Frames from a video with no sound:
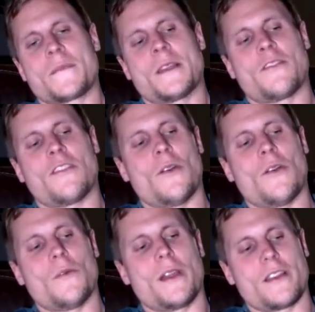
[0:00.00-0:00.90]

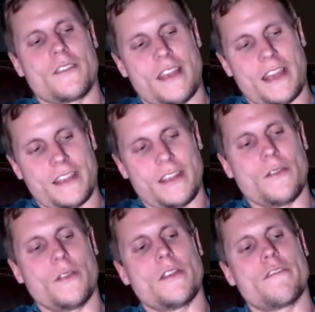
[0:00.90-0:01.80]
So it could take
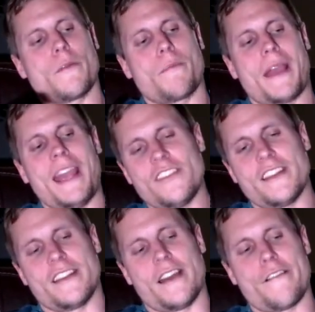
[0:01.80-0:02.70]
you, if you're patient
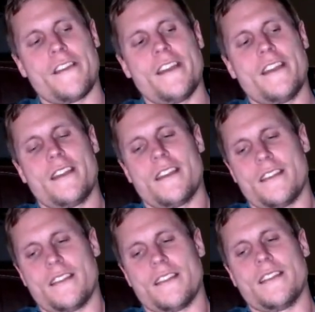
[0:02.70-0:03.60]
enough,
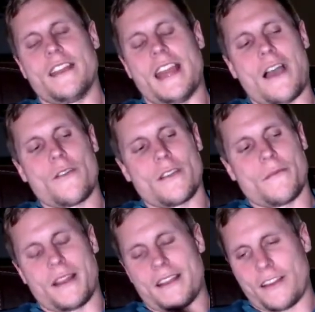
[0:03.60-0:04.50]
the outcome,
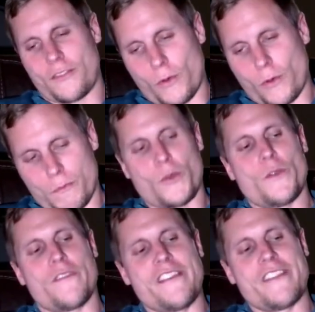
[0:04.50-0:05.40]
things will
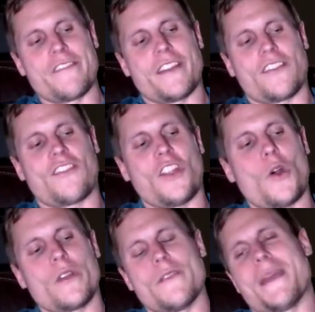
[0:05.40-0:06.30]
improve. Even if it's
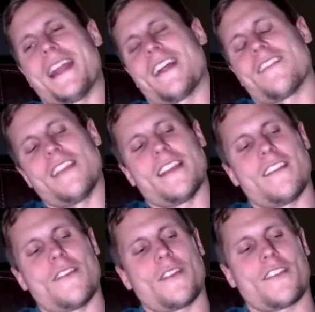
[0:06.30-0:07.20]
slow, you may not see it.
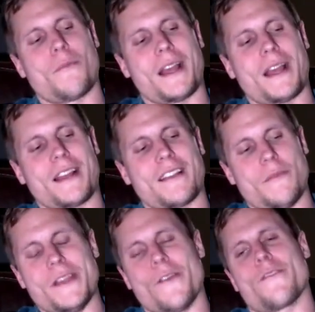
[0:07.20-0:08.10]
Don't expect it to
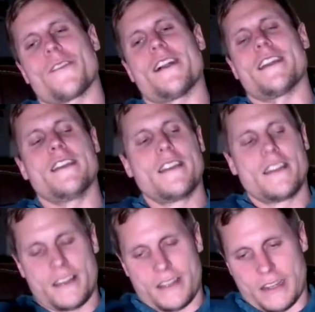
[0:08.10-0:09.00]
be overnight.
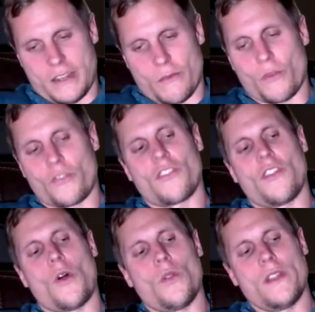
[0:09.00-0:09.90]
It will
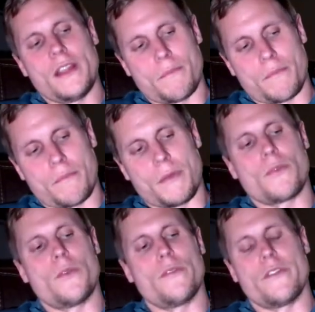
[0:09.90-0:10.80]
slowly
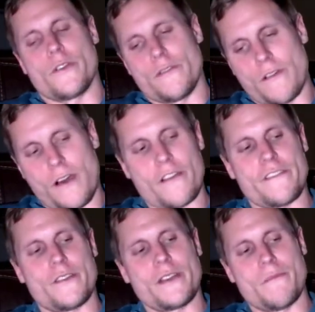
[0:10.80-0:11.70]
improve. You'll evolve.
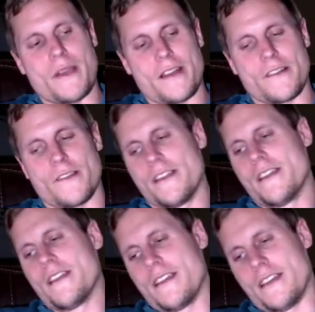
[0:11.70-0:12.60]
You'll get better.
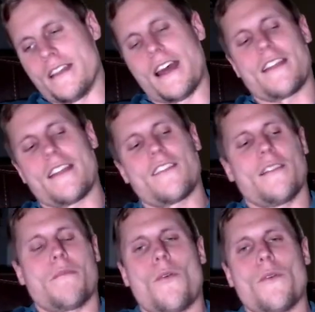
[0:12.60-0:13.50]
And that's the
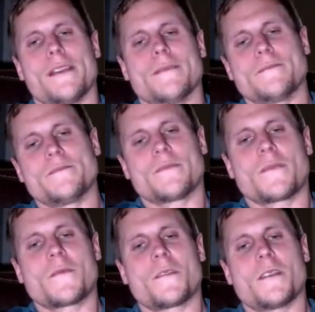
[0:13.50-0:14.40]
point.
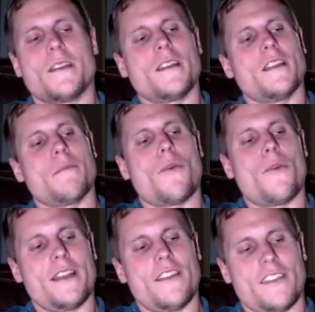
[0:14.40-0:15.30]
The
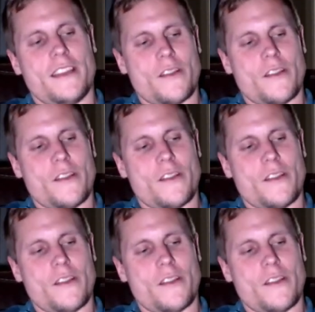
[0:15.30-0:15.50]
point is to get